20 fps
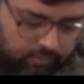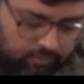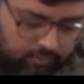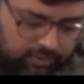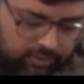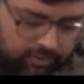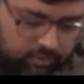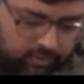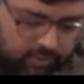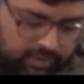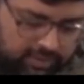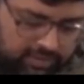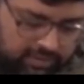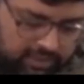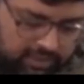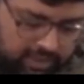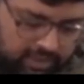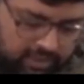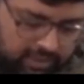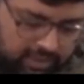One student has
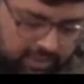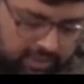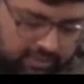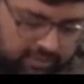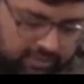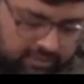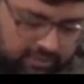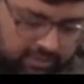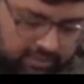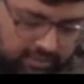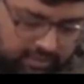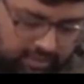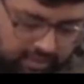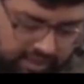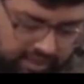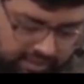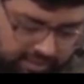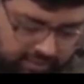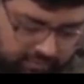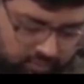asked,
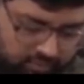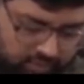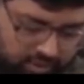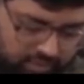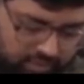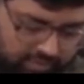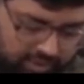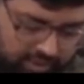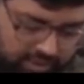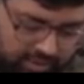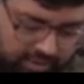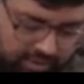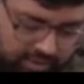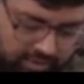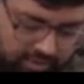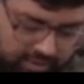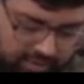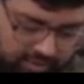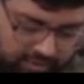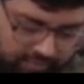right, government
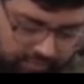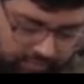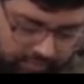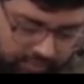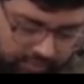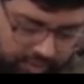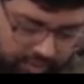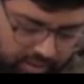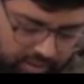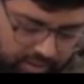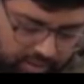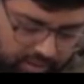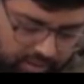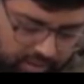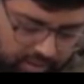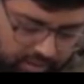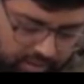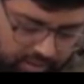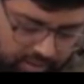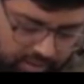
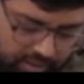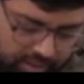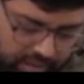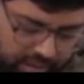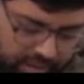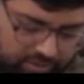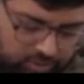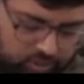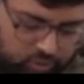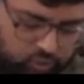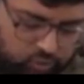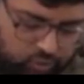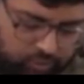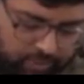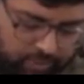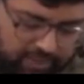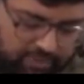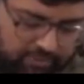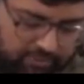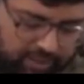has to
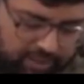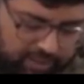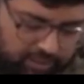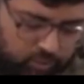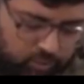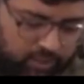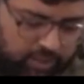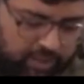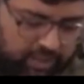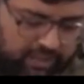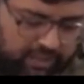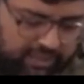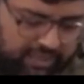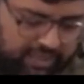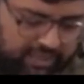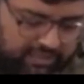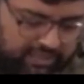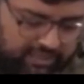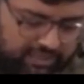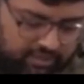spend money to collect
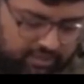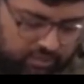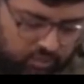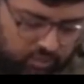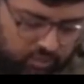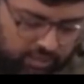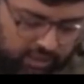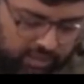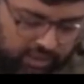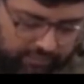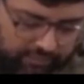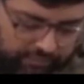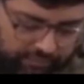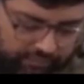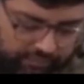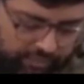taxes. Okay.